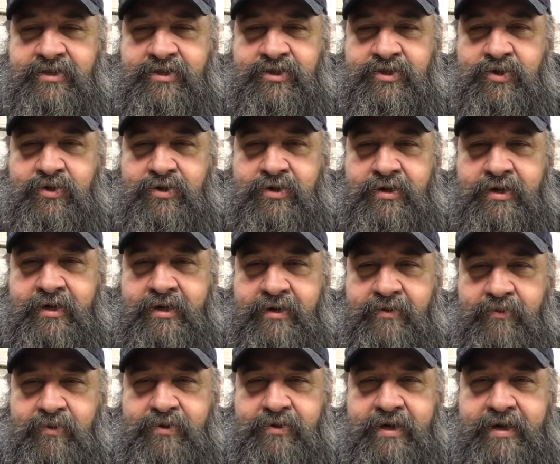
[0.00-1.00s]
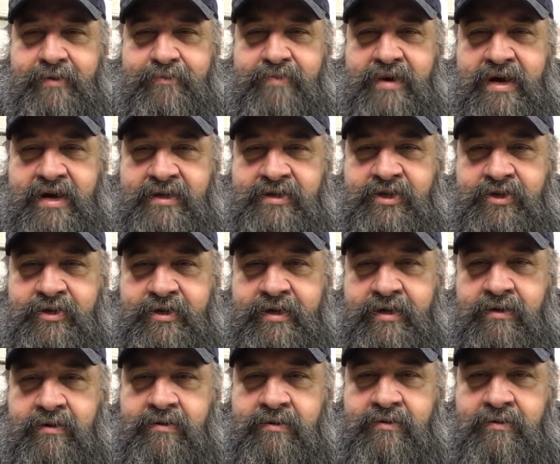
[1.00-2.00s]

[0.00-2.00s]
the story. We'll get back to you.